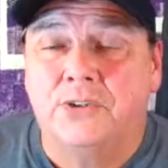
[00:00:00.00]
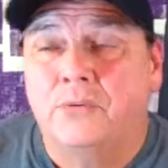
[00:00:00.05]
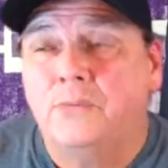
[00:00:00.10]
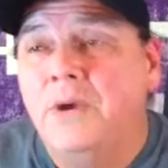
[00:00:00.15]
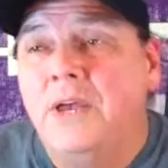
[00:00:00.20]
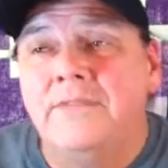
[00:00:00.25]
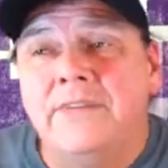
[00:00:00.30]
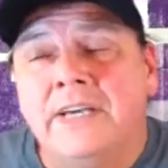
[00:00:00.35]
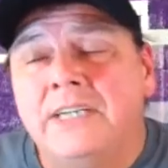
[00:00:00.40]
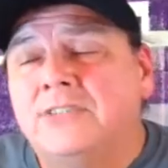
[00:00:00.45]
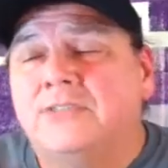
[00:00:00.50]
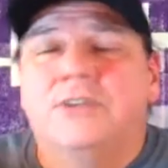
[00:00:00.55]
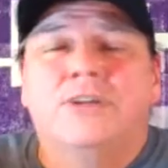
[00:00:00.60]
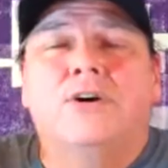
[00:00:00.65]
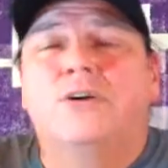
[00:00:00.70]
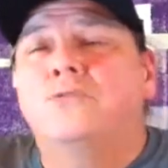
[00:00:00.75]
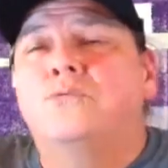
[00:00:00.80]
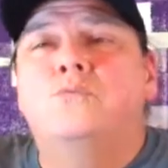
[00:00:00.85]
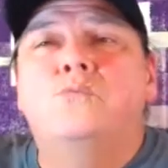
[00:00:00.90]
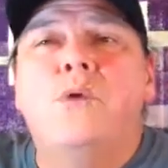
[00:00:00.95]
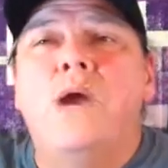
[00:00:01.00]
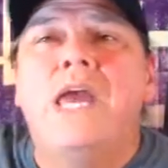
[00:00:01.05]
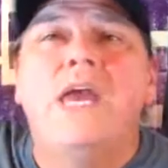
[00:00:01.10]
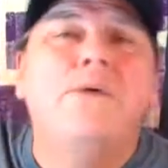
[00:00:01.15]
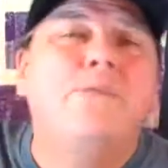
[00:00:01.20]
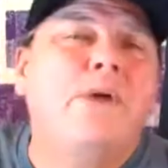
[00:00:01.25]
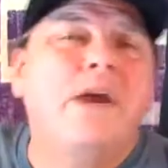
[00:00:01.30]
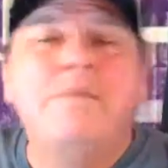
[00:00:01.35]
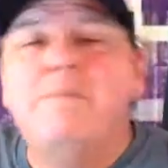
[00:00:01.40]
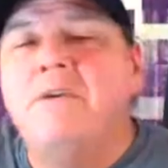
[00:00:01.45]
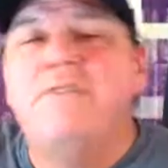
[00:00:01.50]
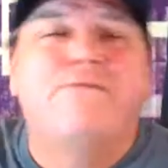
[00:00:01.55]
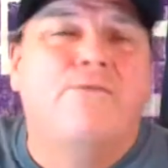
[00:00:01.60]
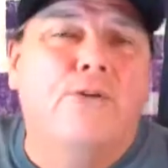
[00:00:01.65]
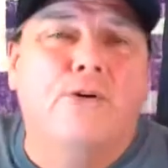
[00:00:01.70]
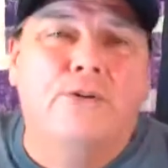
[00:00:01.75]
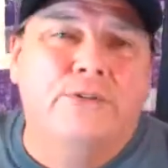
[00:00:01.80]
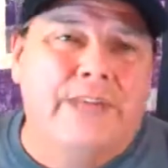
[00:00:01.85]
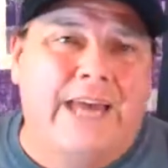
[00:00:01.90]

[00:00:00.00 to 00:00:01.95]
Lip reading: We have a history that goes way, way before